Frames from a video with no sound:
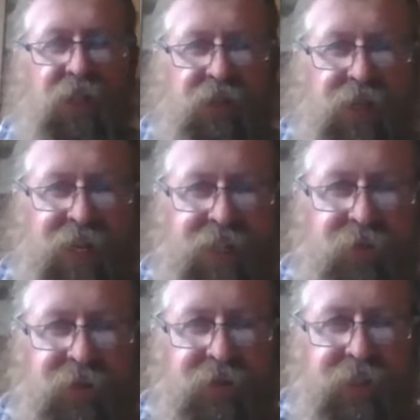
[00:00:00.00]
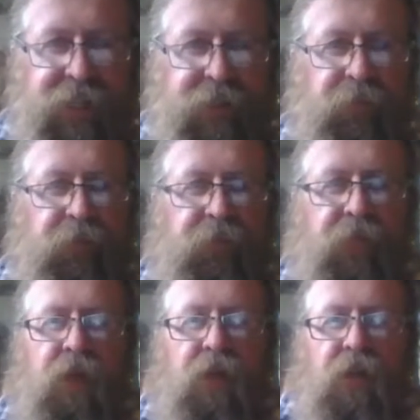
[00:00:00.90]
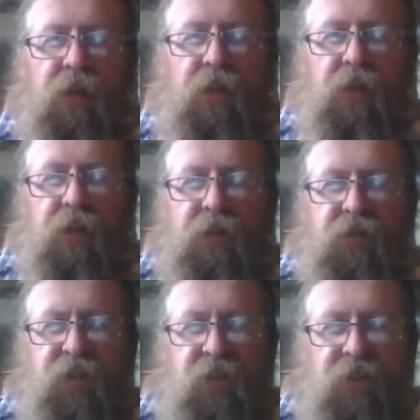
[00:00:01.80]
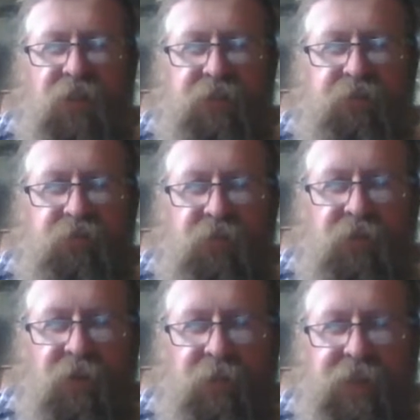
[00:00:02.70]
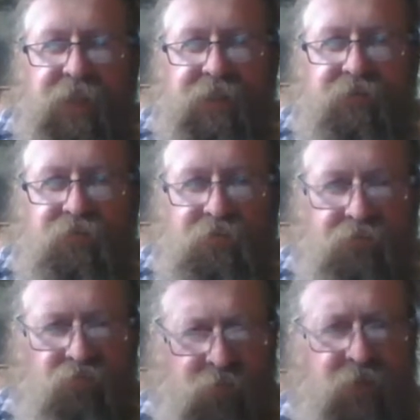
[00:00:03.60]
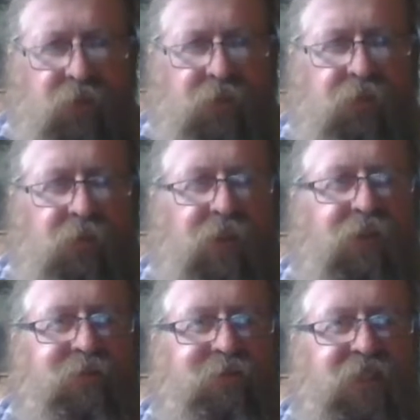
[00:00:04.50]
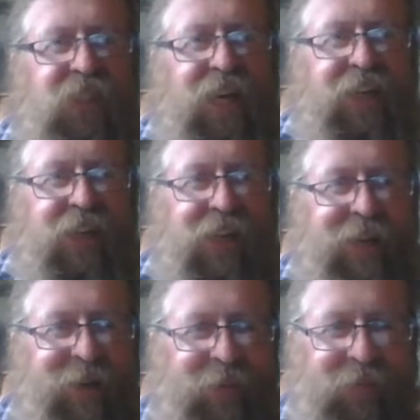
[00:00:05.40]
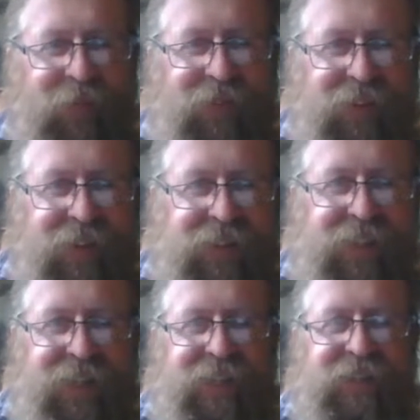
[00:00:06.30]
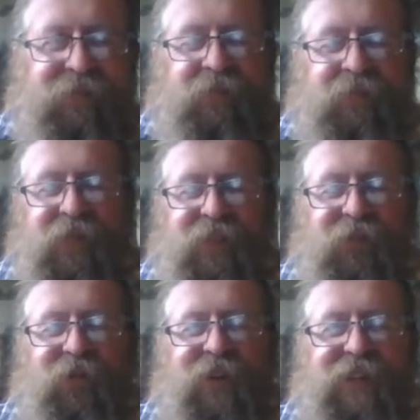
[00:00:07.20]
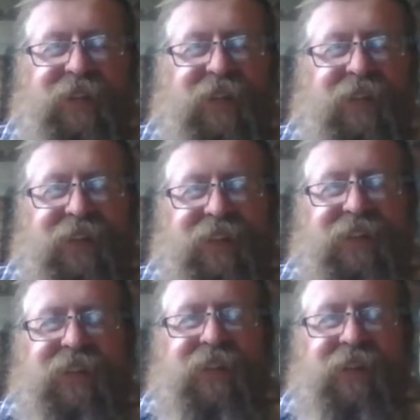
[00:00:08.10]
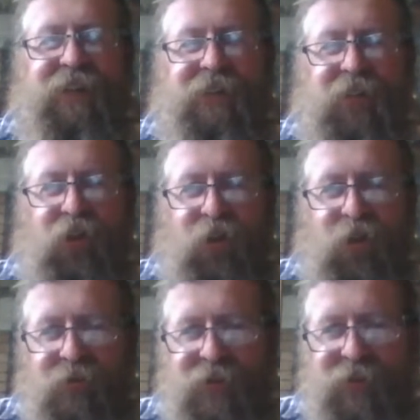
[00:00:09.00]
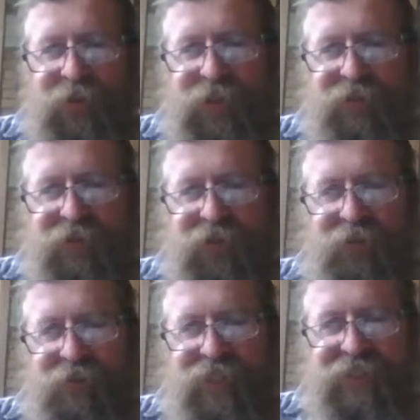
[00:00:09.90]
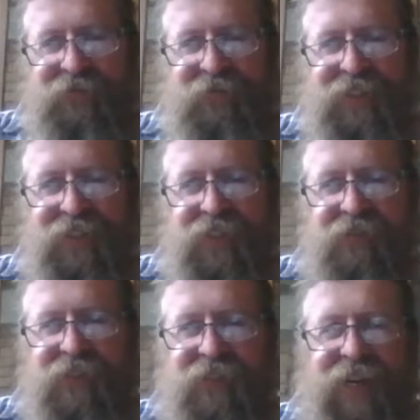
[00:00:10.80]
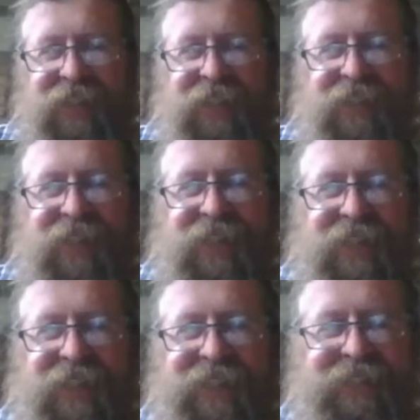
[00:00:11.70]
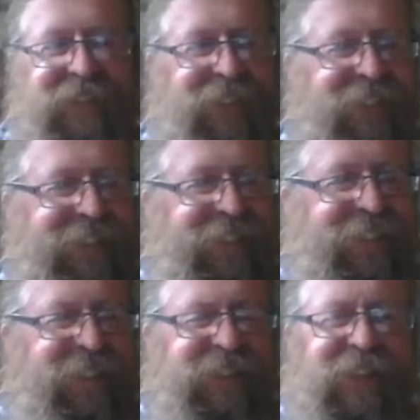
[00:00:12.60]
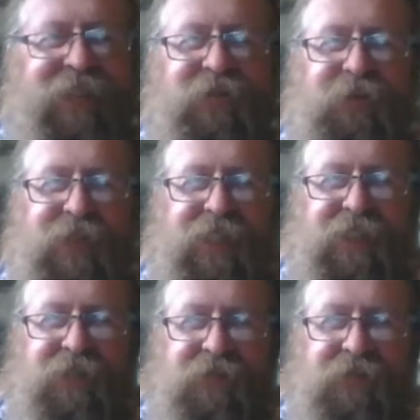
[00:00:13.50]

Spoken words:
Hey, well, g'day. Just thought I'd drop in and say g'day. It's been quite a humorous morning for me, considering the fact that I haven't been